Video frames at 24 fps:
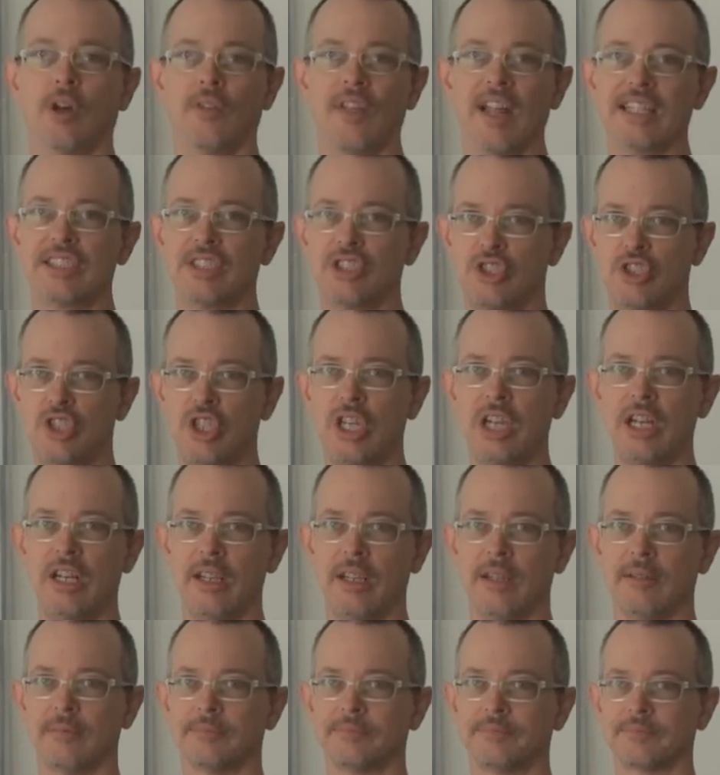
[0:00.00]
No, that's
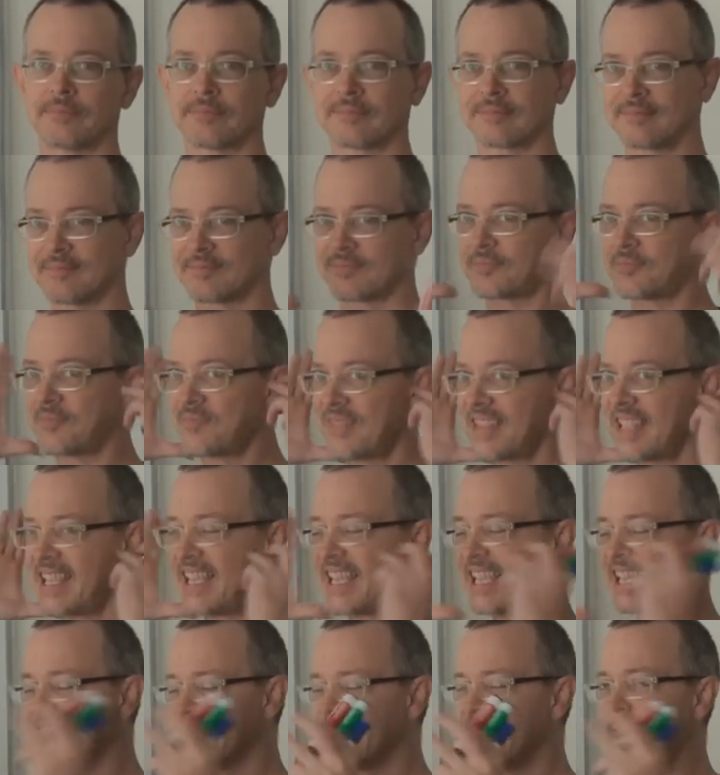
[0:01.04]
cheating.
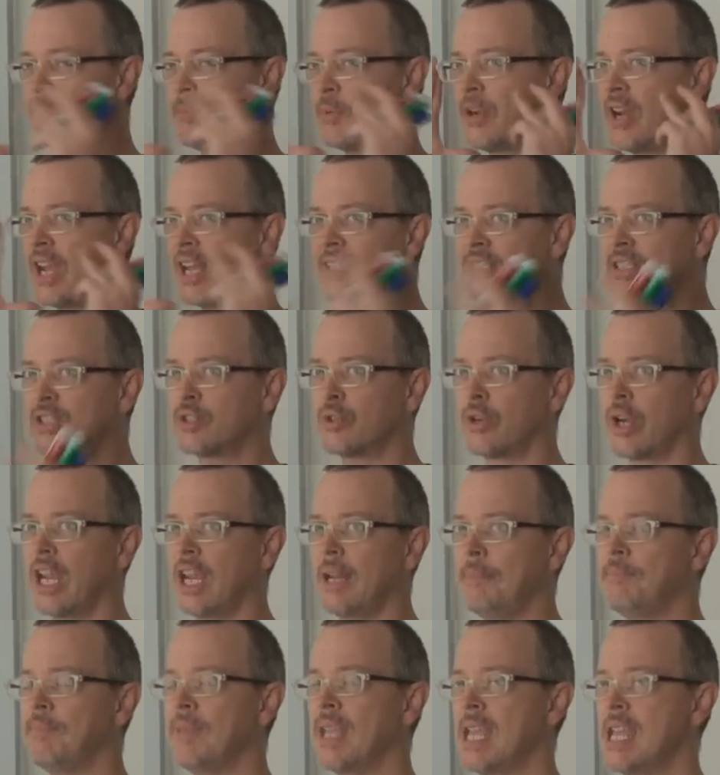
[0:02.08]
Keep your head
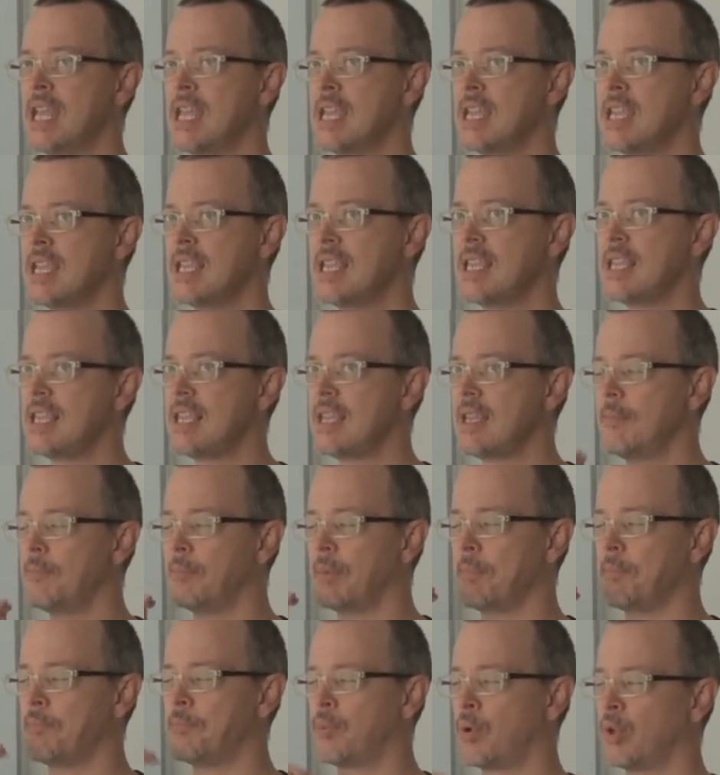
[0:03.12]
straight,
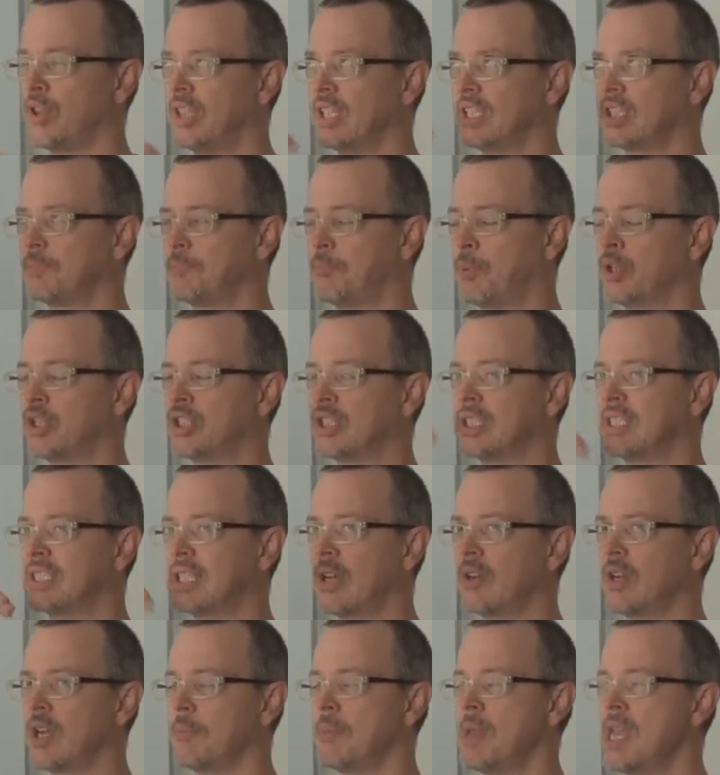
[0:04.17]
but put this, push the
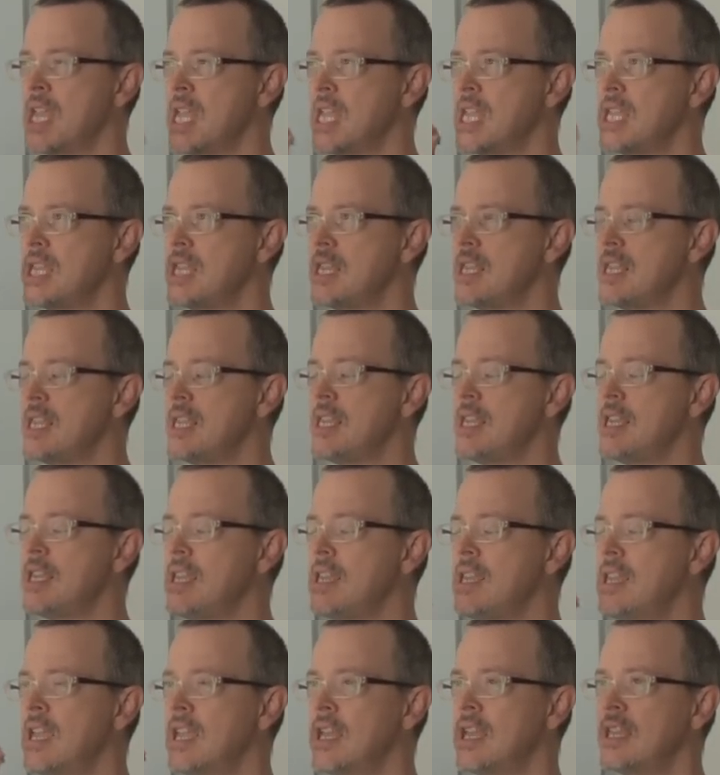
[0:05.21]
sound up.
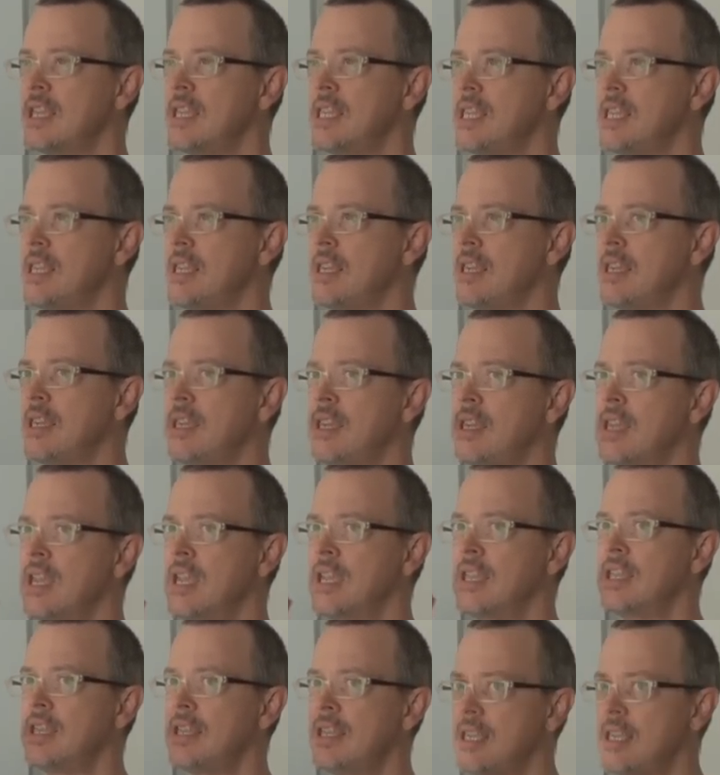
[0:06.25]
E, E,
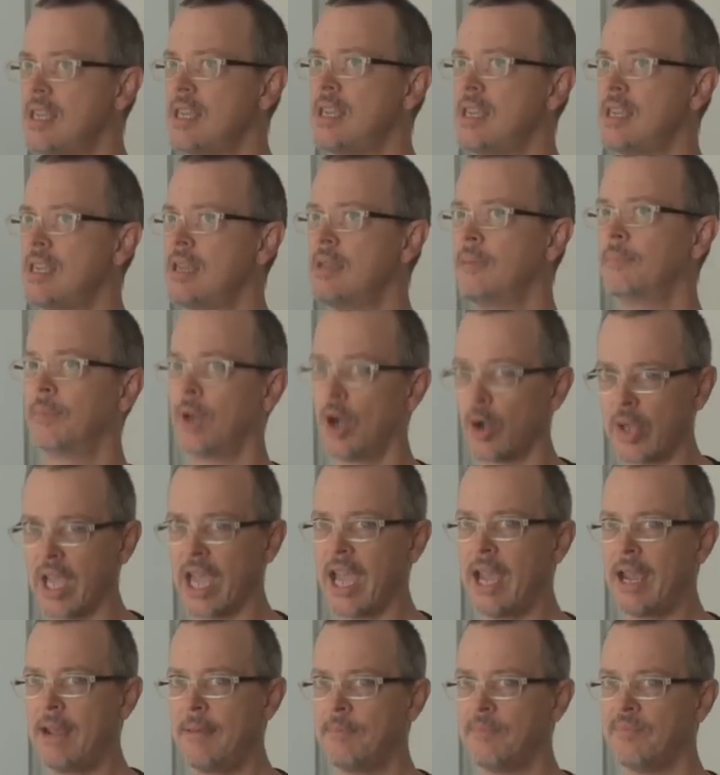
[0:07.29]
E.
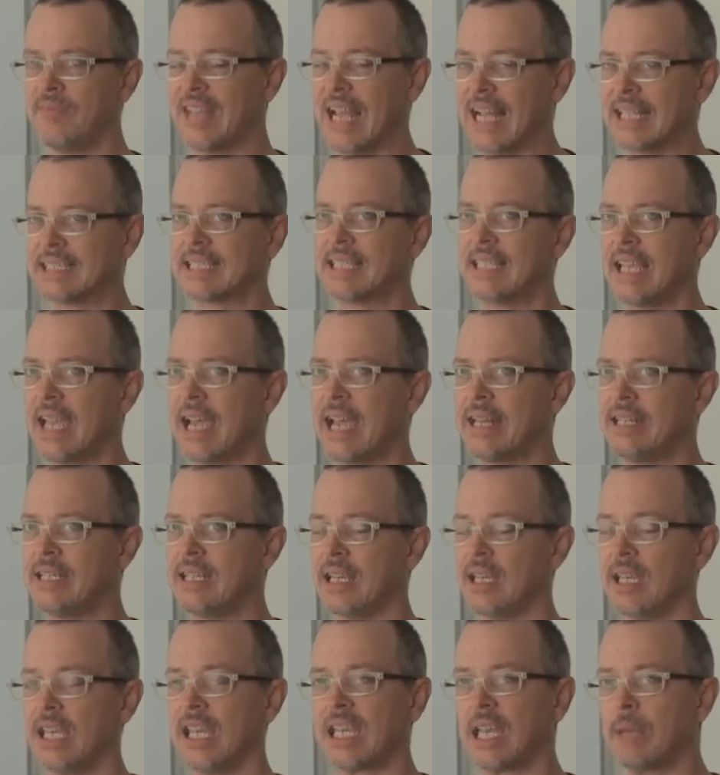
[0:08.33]
Okay? That's the
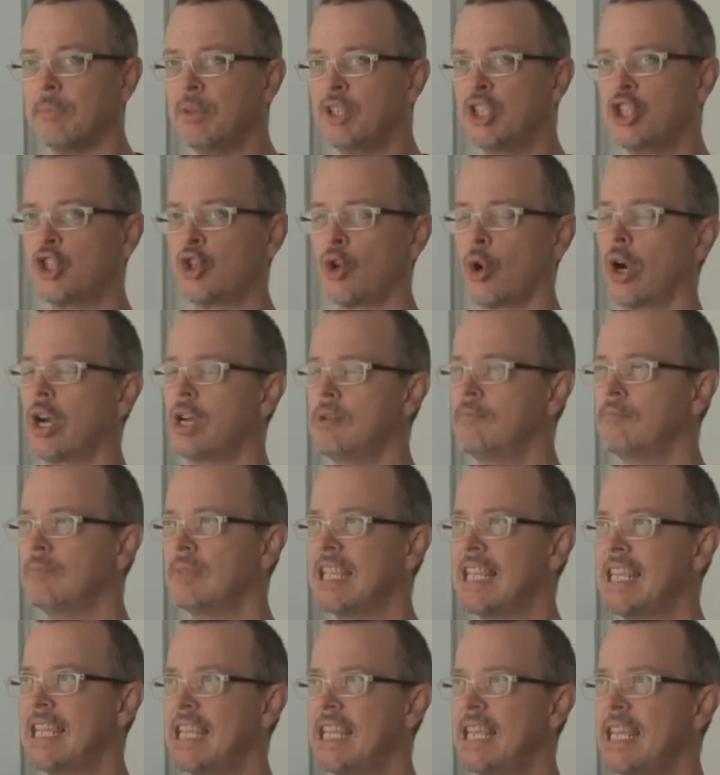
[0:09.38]
idea. It can be short,
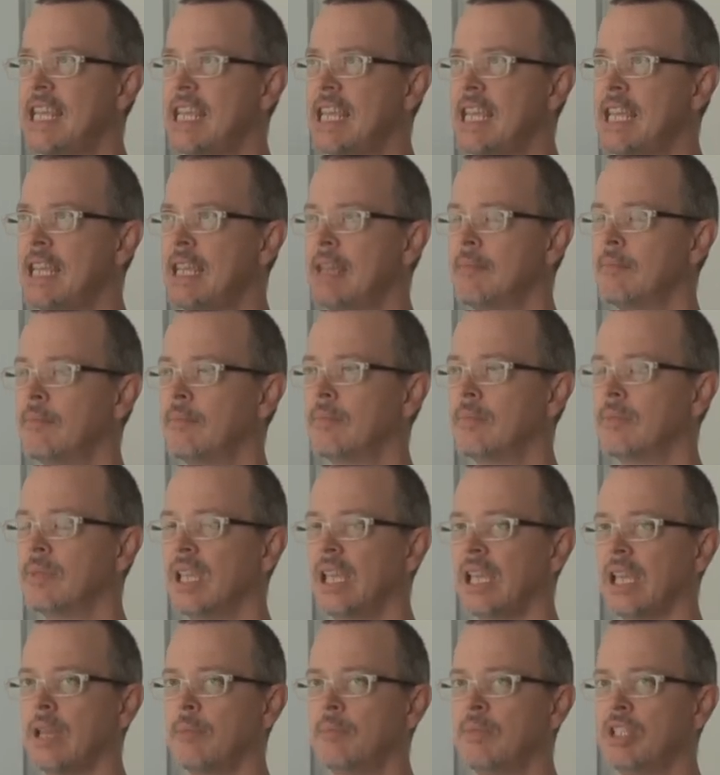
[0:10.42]
E.
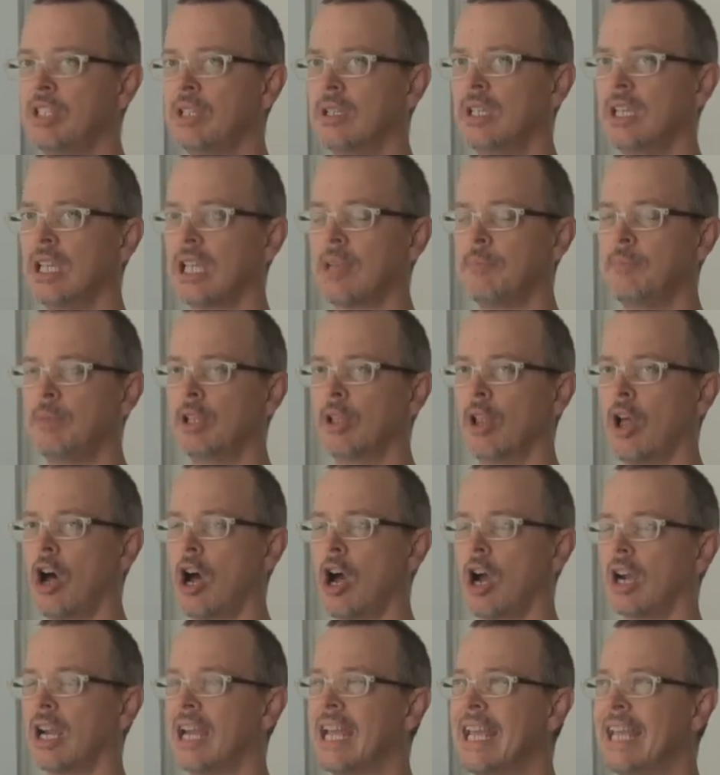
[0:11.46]
It can be, it can be
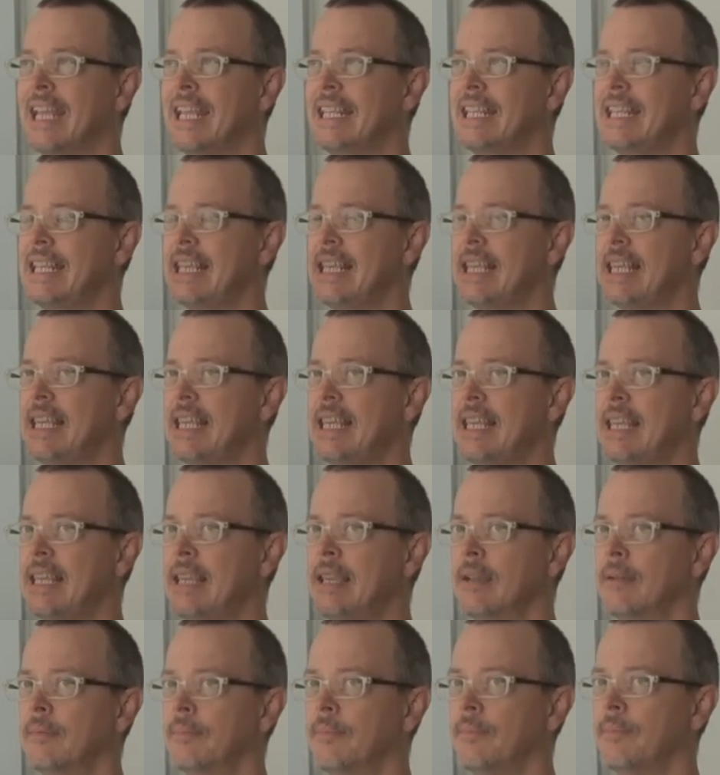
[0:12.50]
long.
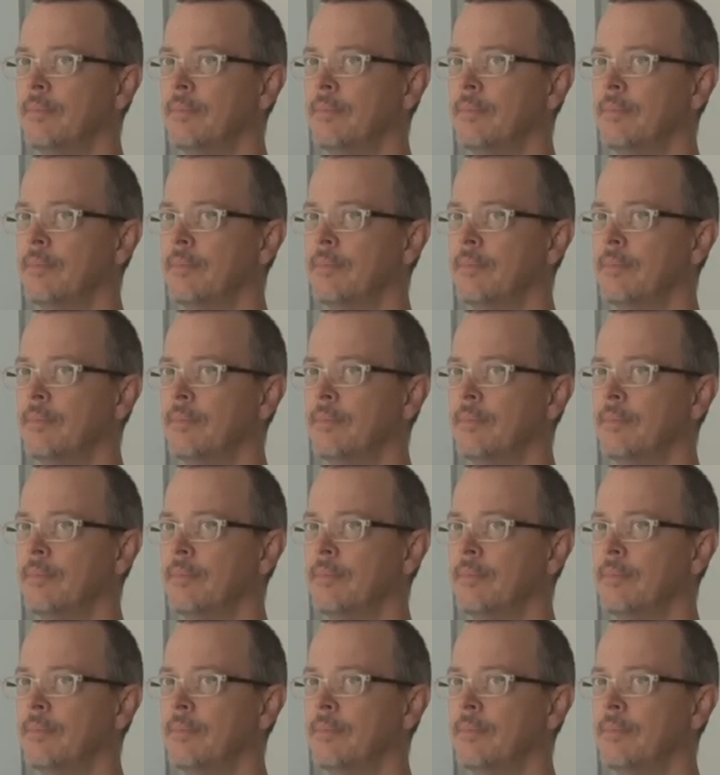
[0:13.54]
E,